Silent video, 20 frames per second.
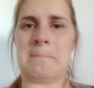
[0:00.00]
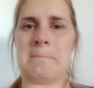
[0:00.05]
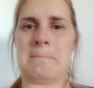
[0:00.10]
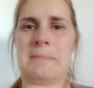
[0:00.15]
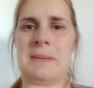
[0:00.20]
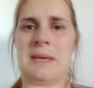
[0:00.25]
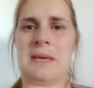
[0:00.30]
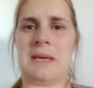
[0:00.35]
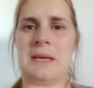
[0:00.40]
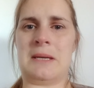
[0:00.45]

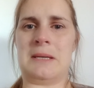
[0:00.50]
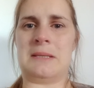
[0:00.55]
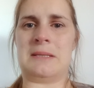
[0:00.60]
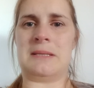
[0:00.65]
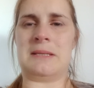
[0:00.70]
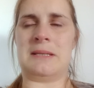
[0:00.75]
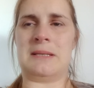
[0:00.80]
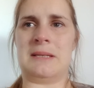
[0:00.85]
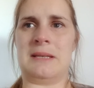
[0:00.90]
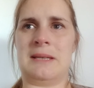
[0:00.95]

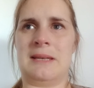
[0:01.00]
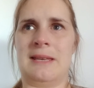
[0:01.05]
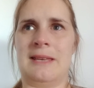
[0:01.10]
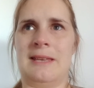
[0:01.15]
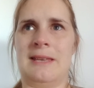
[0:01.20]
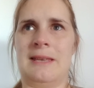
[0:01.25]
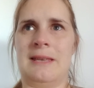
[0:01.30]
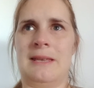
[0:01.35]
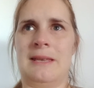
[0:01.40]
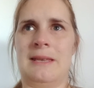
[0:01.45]
Because,
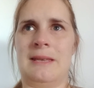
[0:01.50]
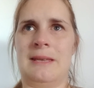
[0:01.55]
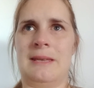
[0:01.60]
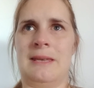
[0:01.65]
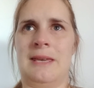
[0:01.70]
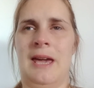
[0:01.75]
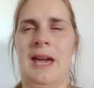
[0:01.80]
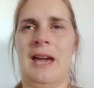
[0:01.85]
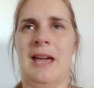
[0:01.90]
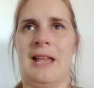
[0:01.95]

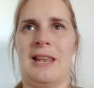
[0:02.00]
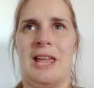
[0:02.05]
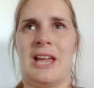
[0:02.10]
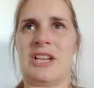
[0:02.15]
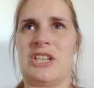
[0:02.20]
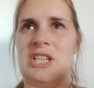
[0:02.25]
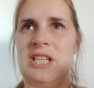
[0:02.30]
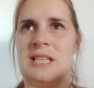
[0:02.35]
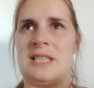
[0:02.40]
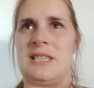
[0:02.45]
yeah,
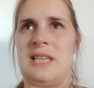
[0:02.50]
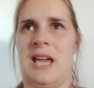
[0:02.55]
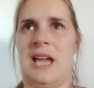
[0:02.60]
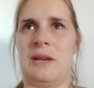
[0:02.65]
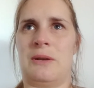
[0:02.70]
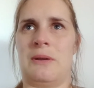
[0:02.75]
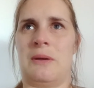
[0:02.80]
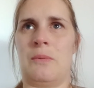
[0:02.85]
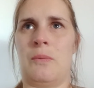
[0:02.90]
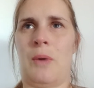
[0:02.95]
like she
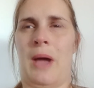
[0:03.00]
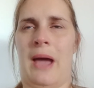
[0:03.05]
said,